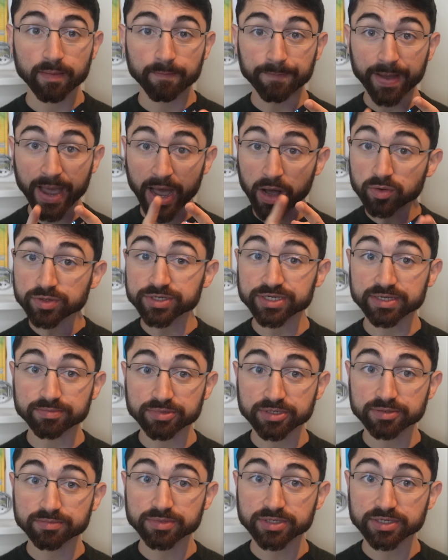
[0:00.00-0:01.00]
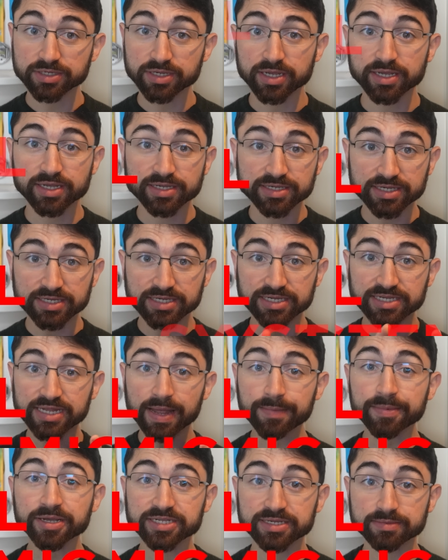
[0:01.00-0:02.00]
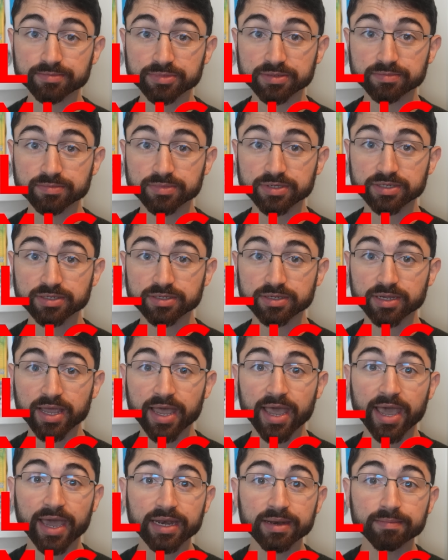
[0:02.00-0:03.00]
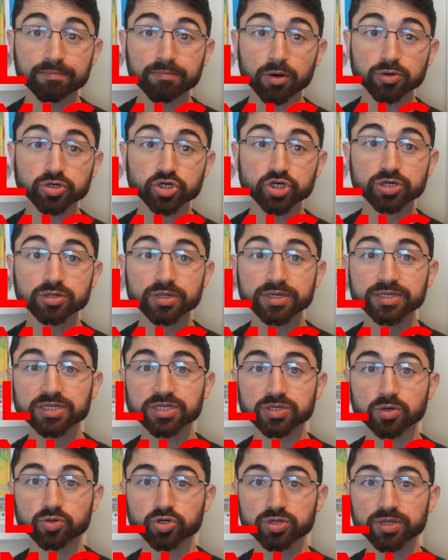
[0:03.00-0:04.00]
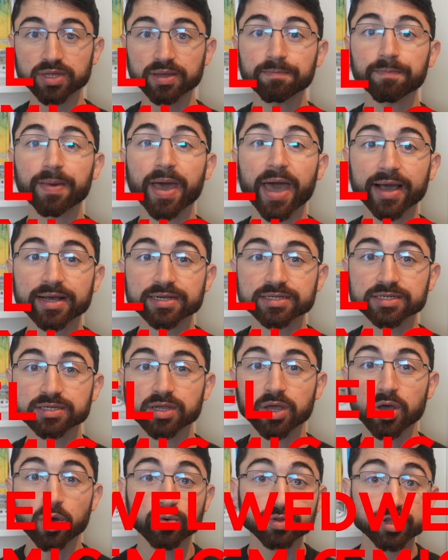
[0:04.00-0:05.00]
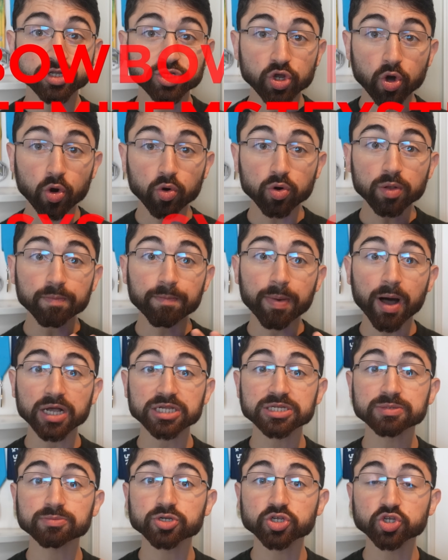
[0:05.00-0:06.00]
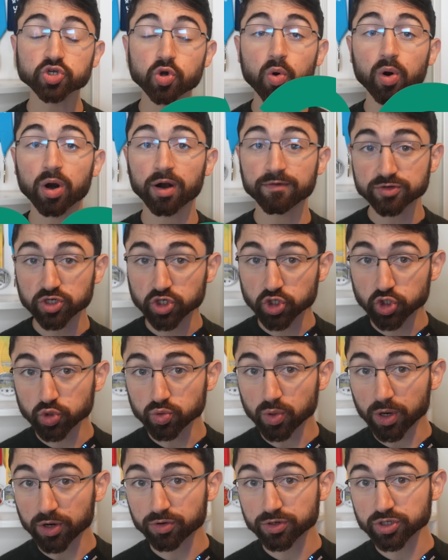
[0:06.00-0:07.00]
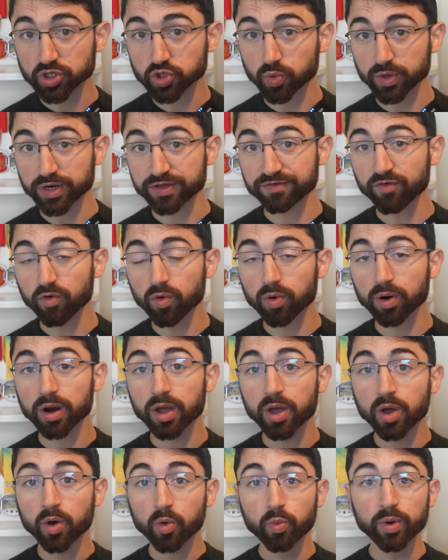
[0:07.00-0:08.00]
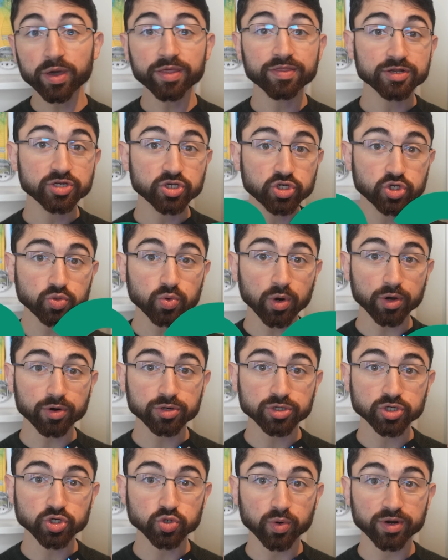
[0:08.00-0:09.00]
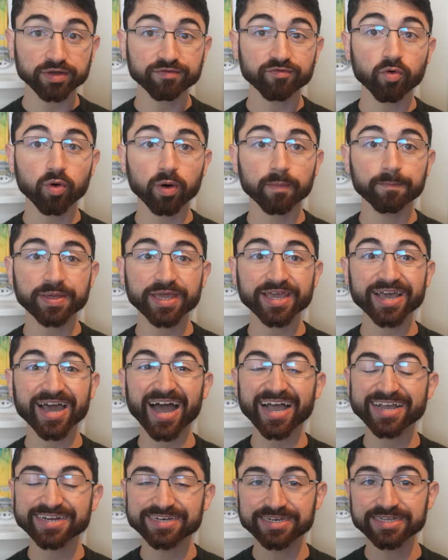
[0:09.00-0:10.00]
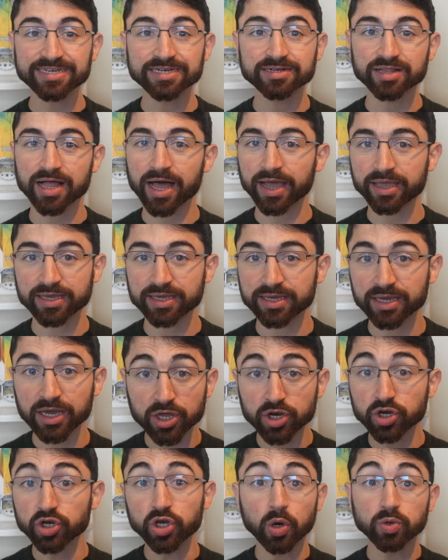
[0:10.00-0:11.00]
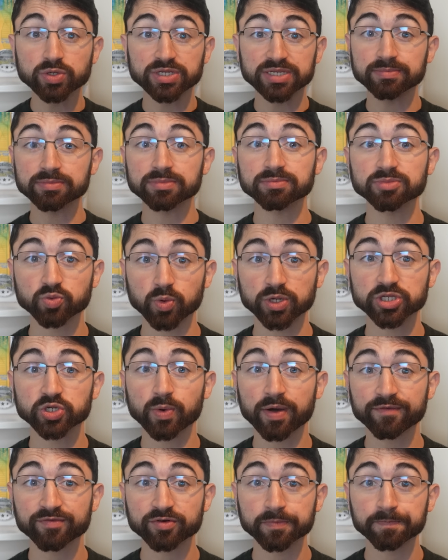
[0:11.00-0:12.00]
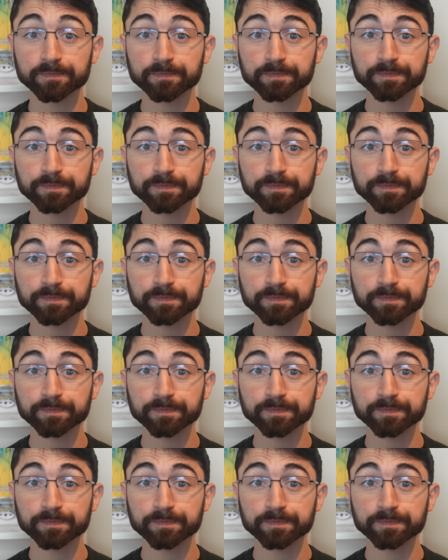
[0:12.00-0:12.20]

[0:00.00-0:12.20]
bowel symptoms, systemic symptoms, and emotional and social impacts, with a total possible score of 224, with 224 being ideal, i.e. no symptoms whatsoever.